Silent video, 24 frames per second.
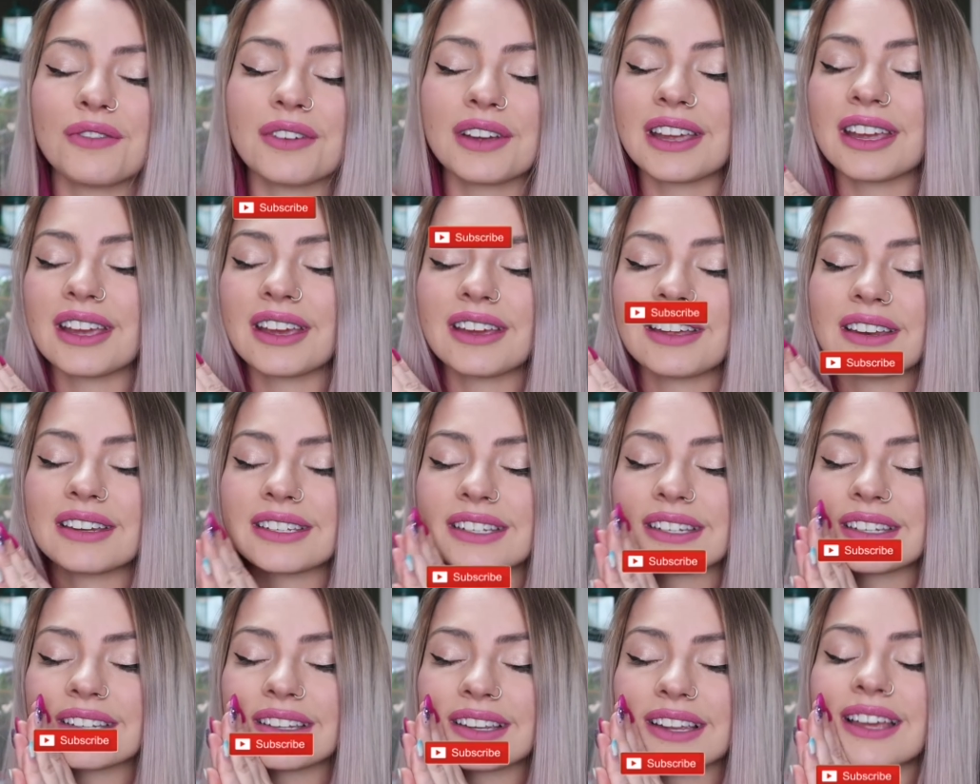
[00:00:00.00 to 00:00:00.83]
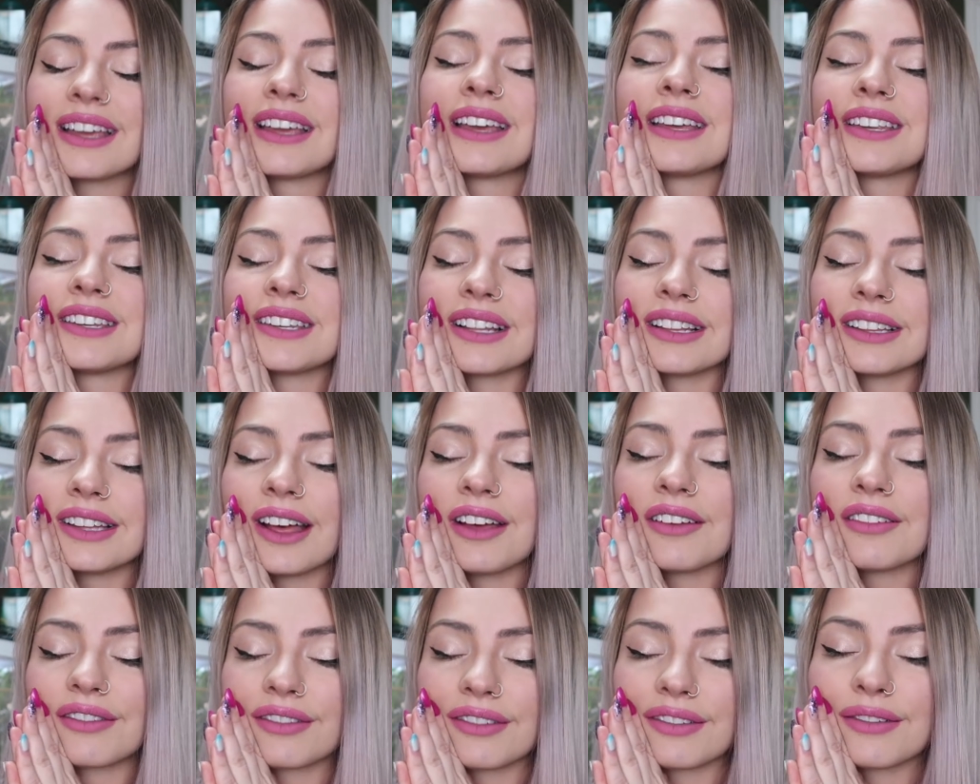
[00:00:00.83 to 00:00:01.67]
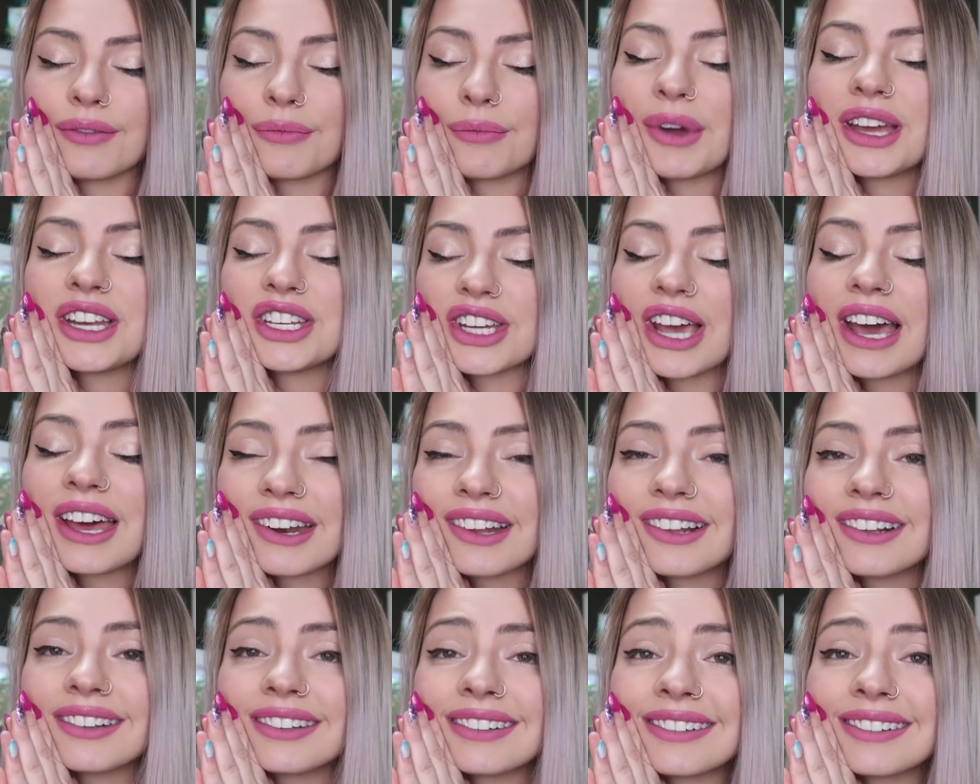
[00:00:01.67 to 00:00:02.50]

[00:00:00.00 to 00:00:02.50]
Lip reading: forget to love my channel.